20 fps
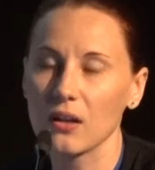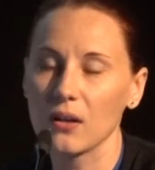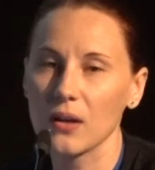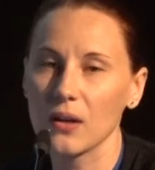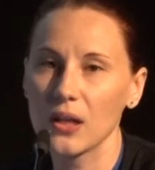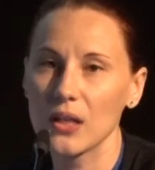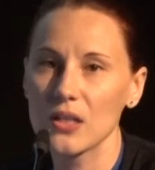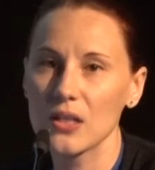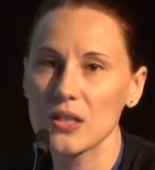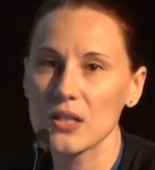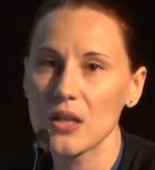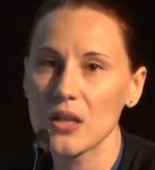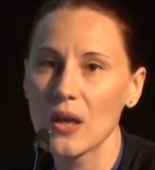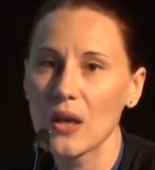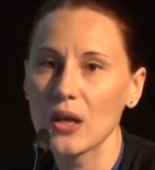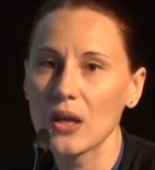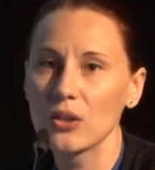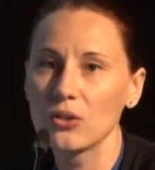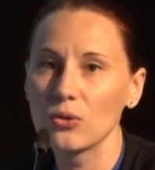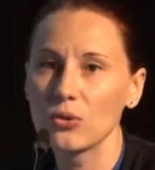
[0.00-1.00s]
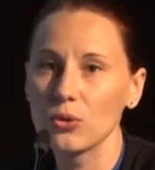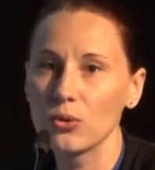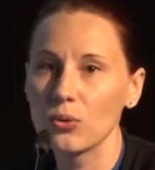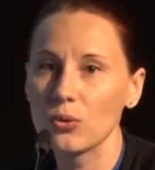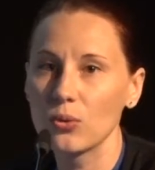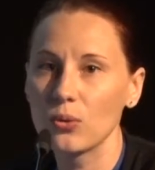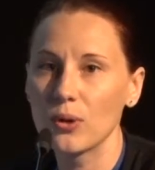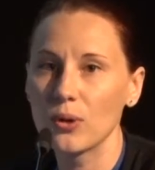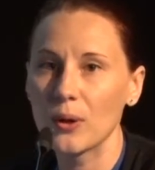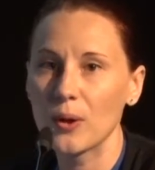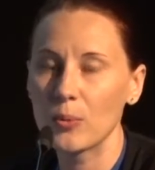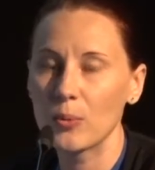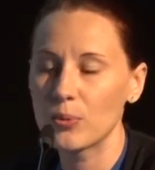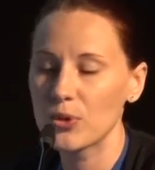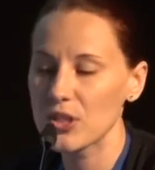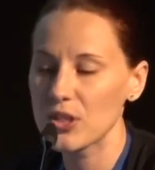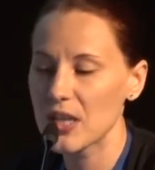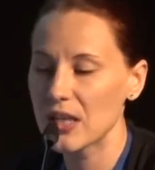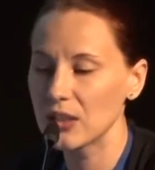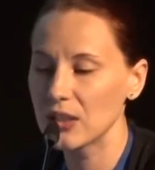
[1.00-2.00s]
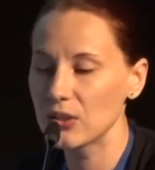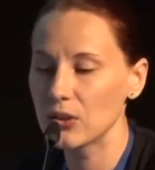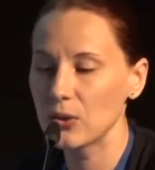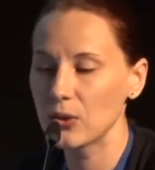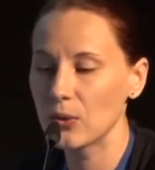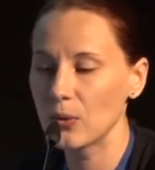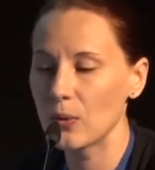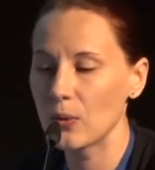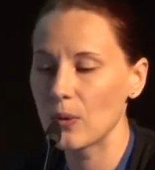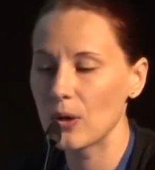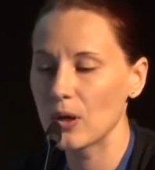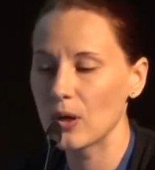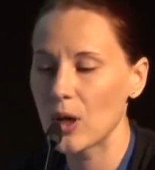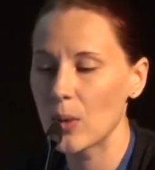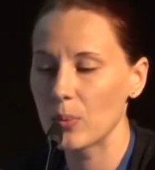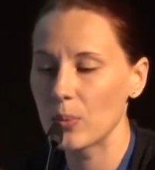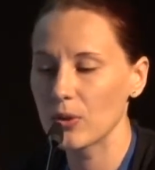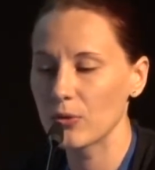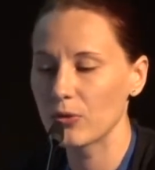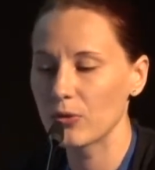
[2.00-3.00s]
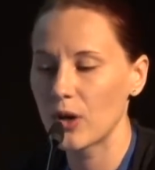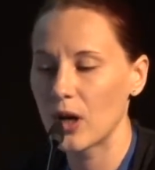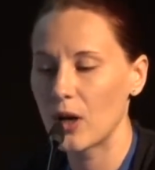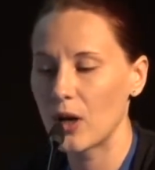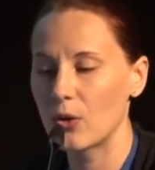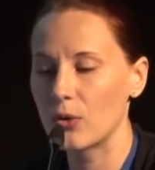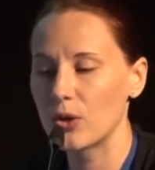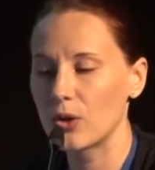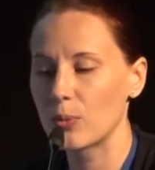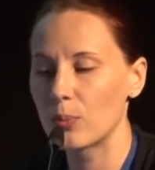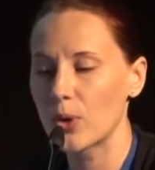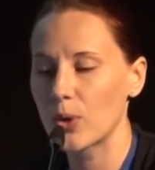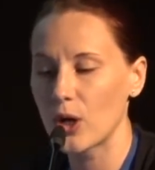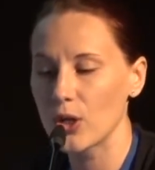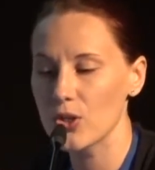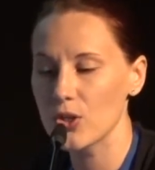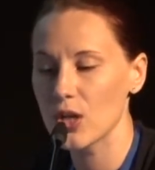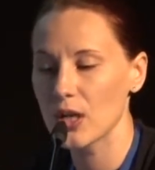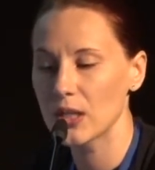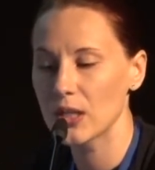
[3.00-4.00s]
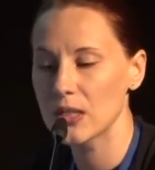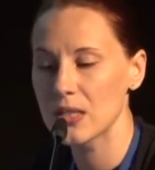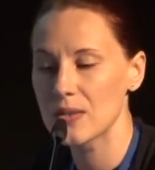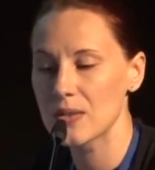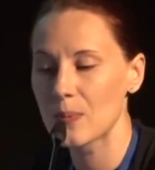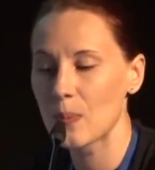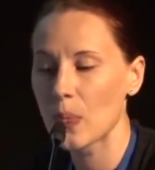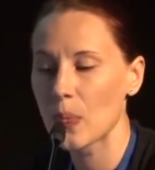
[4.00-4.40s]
is to present you a couple of our projects